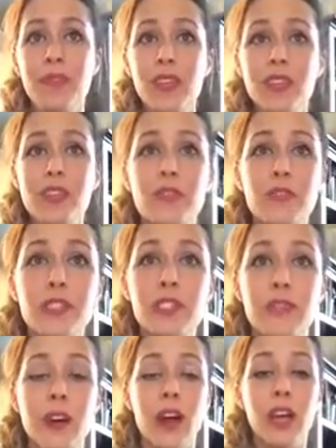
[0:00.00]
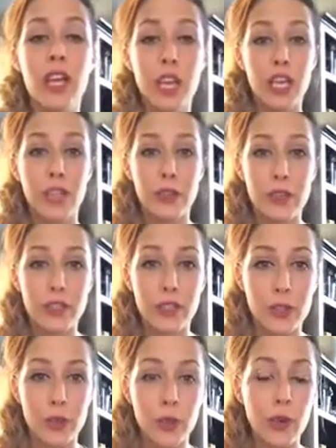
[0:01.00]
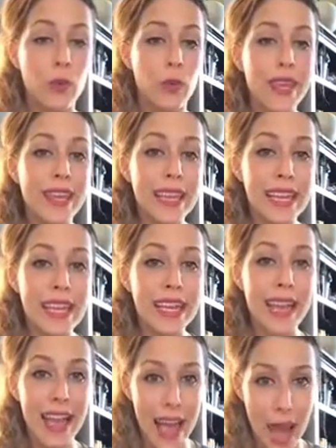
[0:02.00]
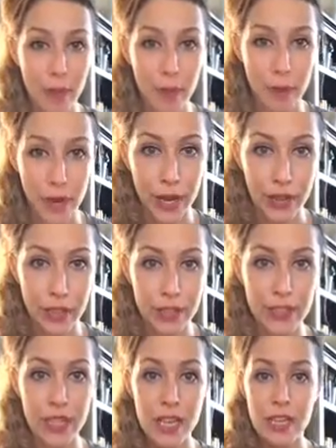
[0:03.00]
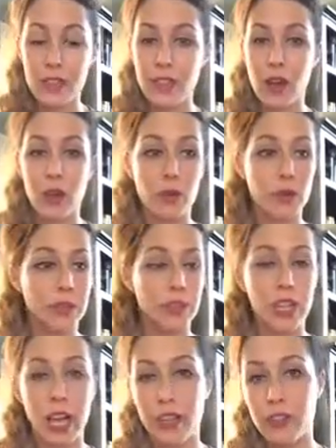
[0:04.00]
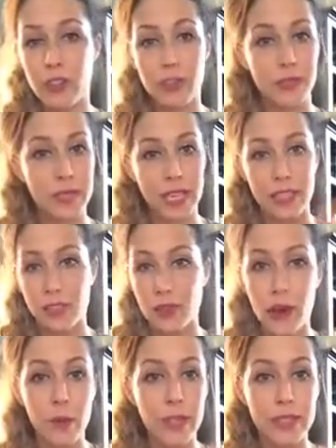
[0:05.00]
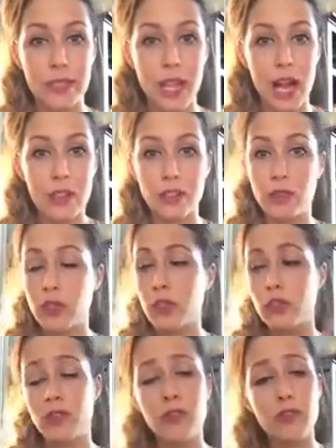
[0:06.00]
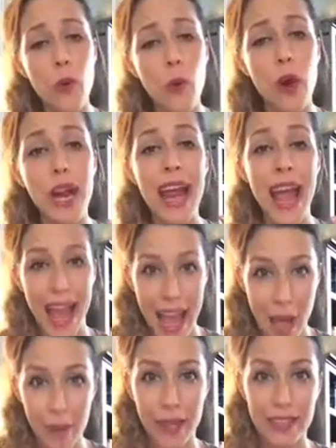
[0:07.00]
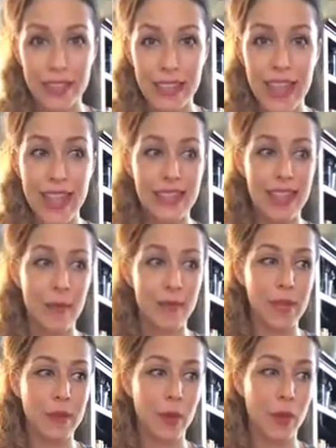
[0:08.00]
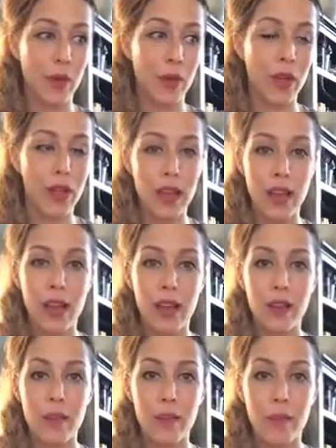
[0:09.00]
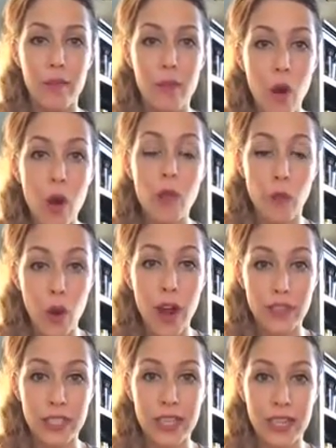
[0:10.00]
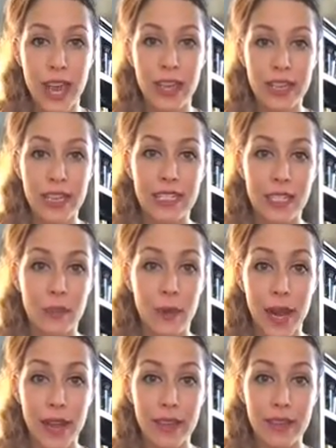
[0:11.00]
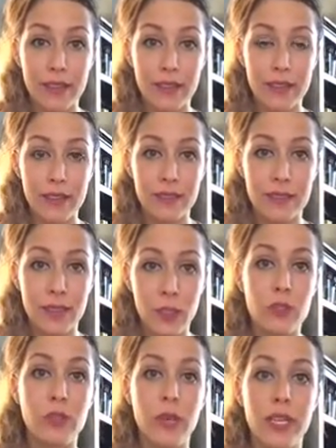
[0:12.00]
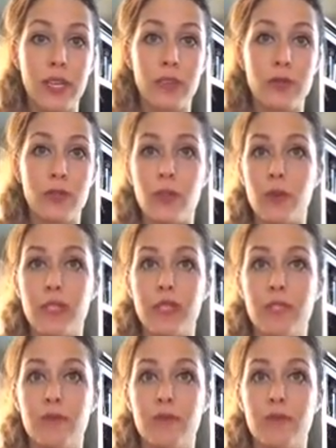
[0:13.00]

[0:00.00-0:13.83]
So first of all, you could do weekly habit breakers. So your challenge group, say it's 4 weeks long. So choose 4 habits that people more often than not need to break who join you. So is it